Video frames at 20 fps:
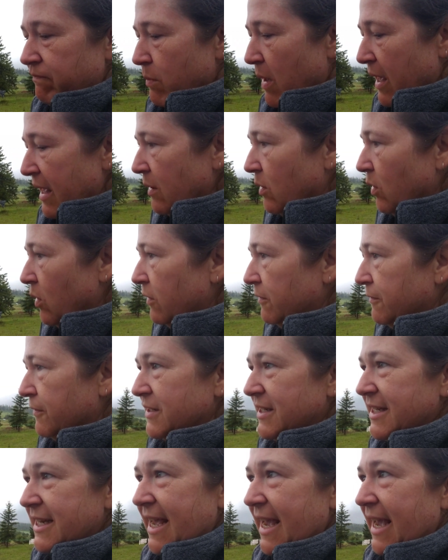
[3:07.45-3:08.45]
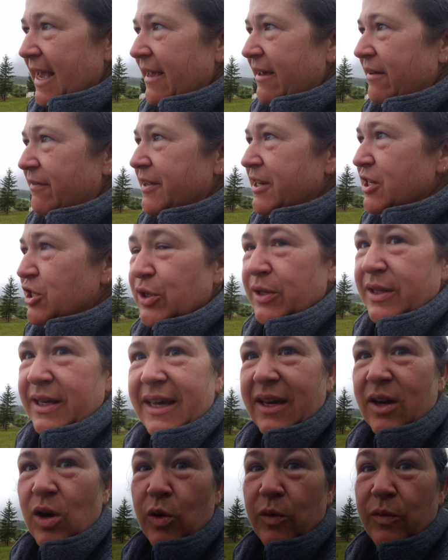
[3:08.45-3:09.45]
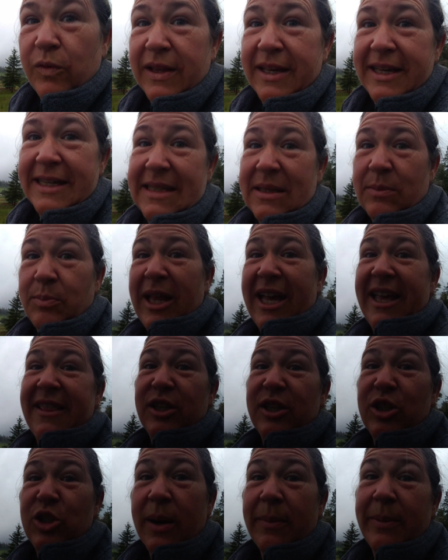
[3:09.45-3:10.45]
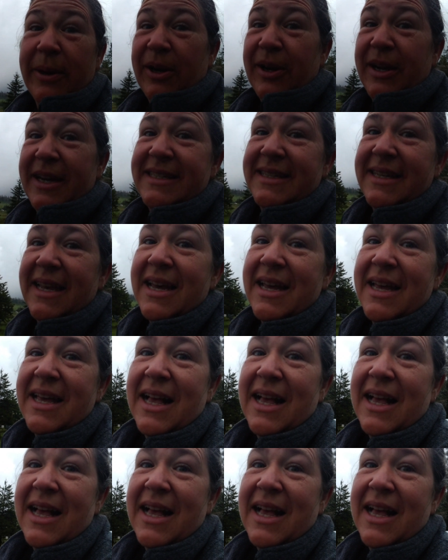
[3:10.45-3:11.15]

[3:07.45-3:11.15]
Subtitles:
My goal for today, eventually, hopefully, is to plant the strawberries.